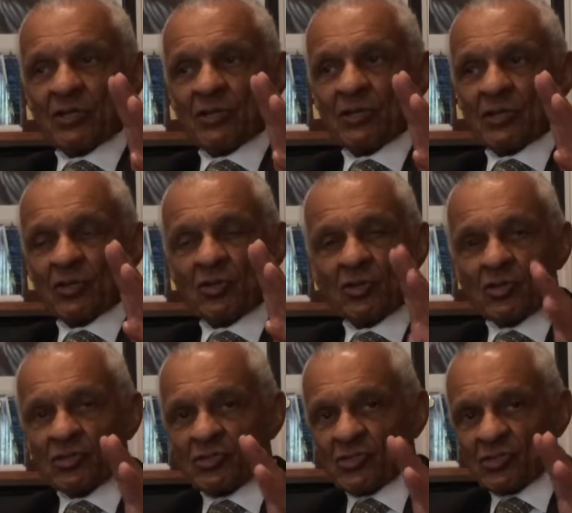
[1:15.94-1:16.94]
the
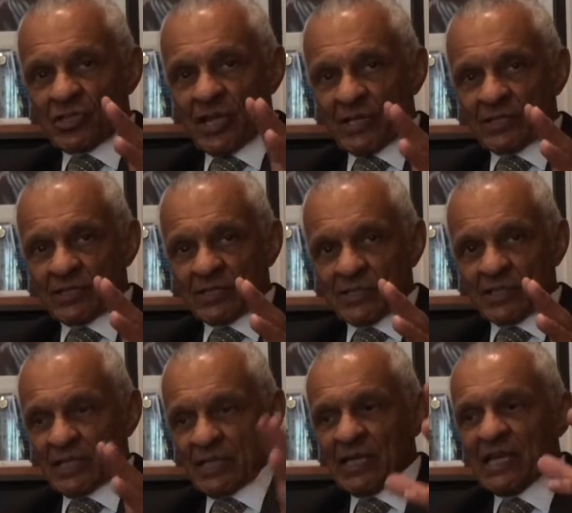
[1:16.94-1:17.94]
good sense,
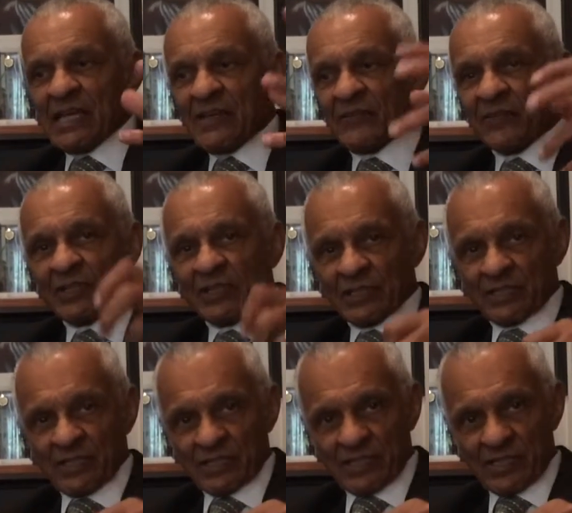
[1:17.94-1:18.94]
even in
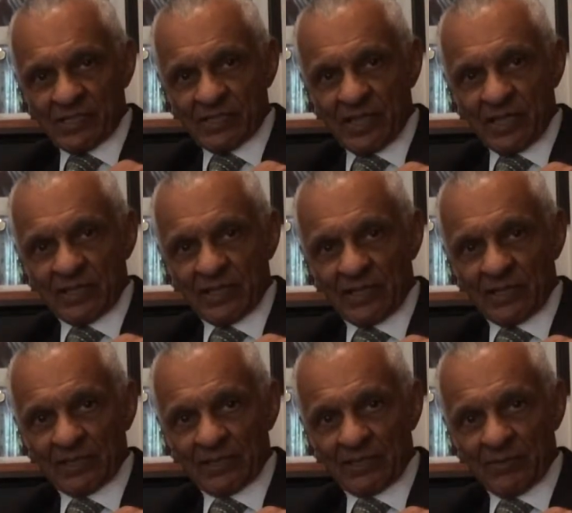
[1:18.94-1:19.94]
this society.
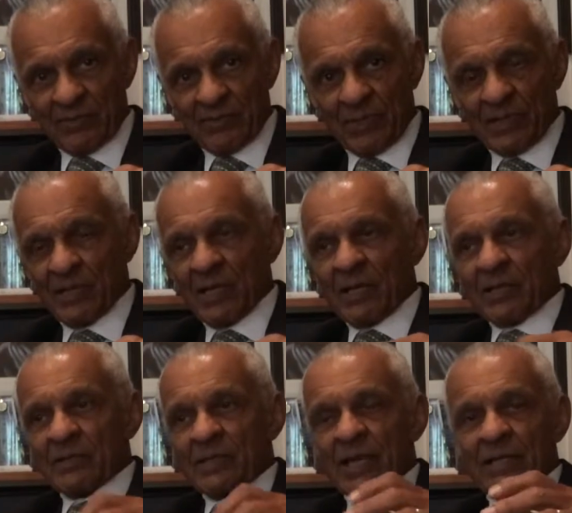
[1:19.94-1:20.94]
See what I mean?
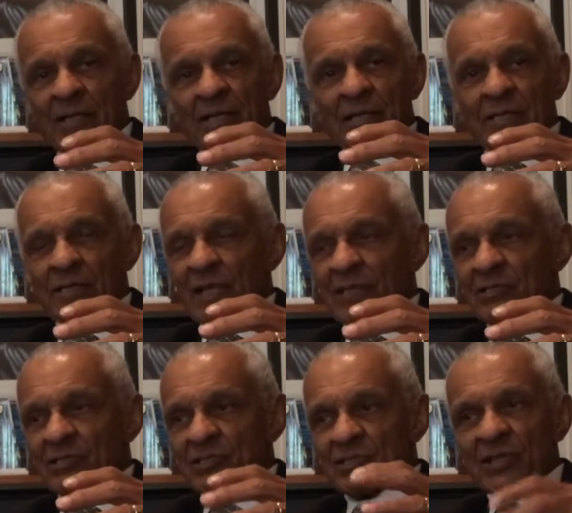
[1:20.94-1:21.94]
That
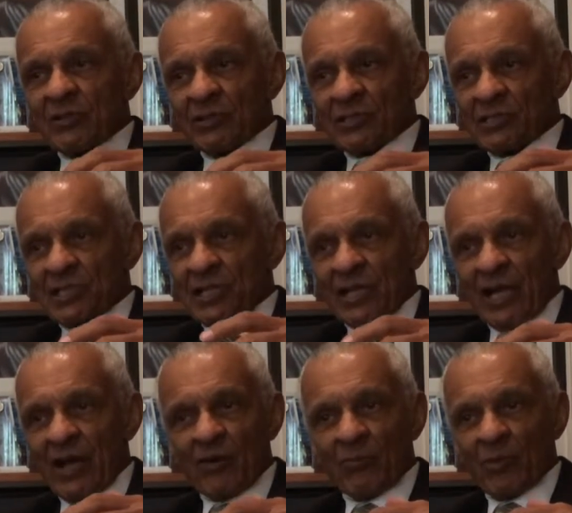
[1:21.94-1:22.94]
still isn't a
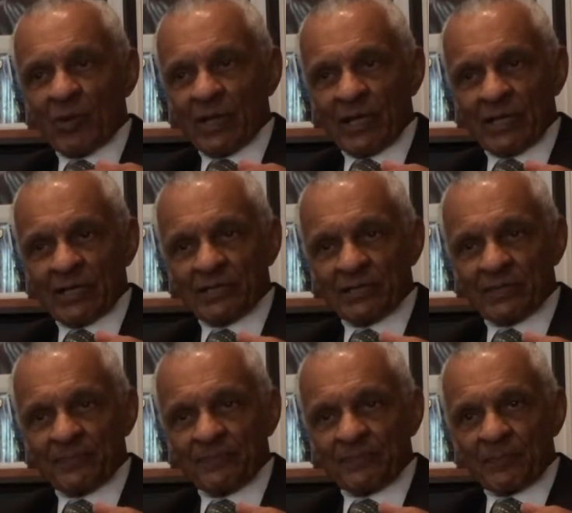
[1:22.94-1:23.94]
cowboy age.
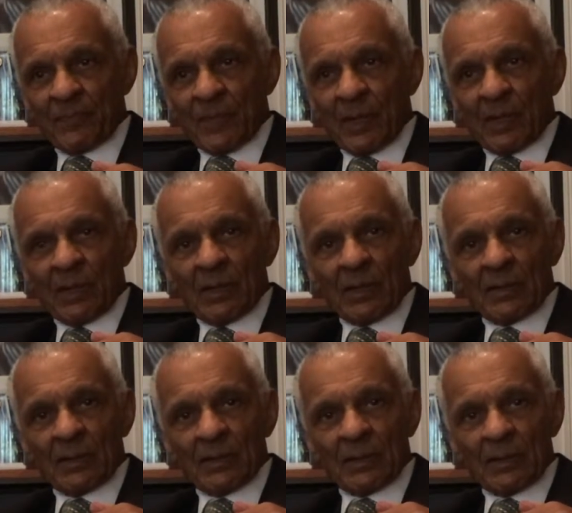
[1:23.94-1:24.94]

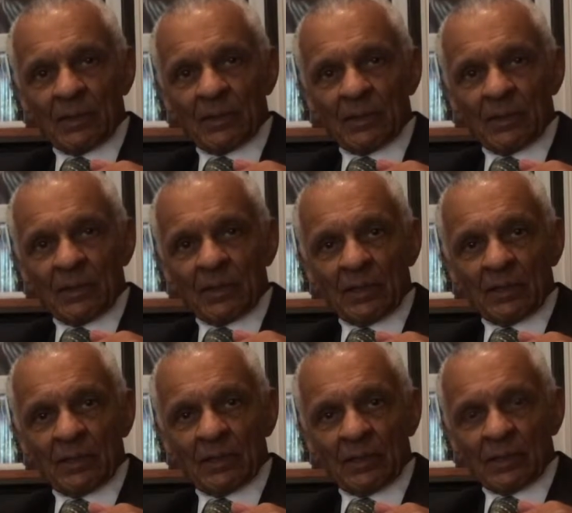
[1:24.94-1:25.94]
The
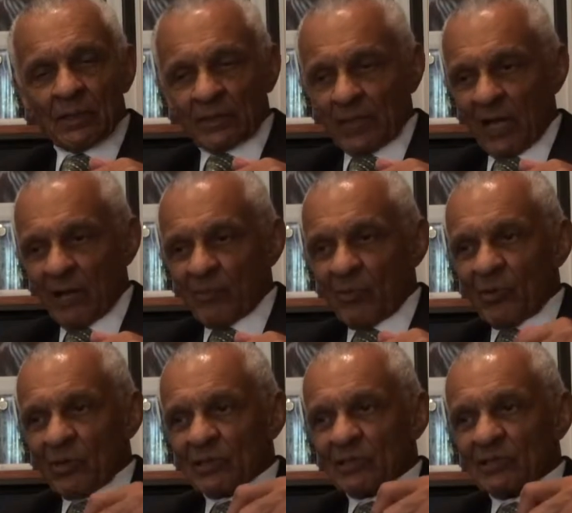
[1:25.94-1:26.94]

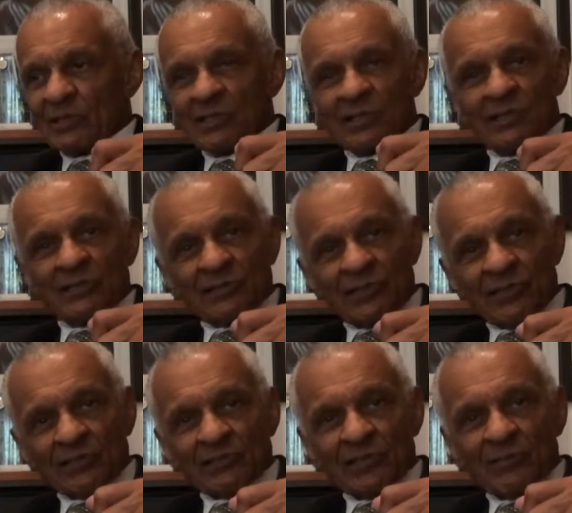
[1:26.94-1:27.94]
cowboy, he's
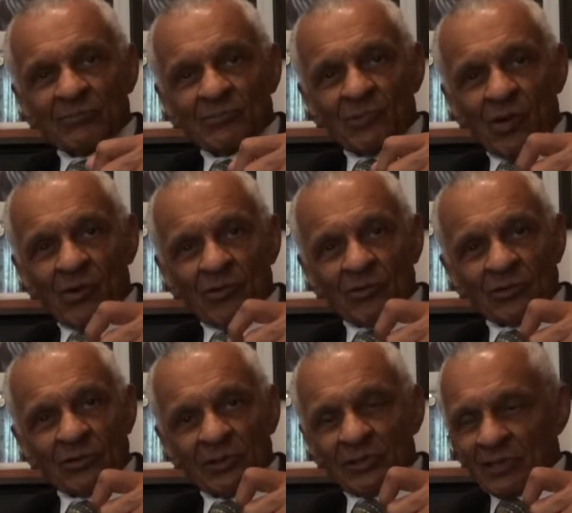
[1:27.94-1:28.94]
done something wrong,
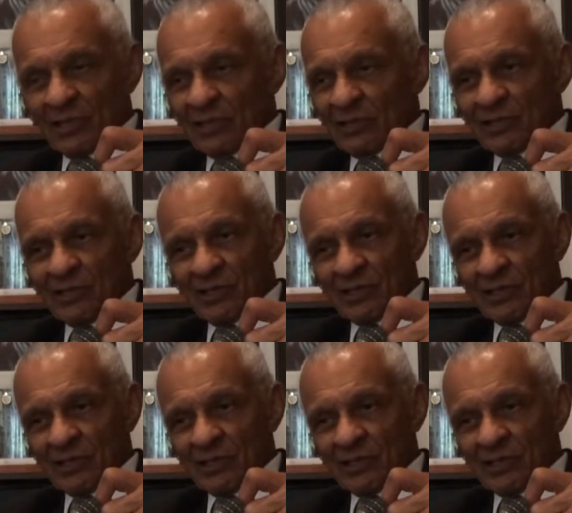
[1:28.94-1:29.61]
and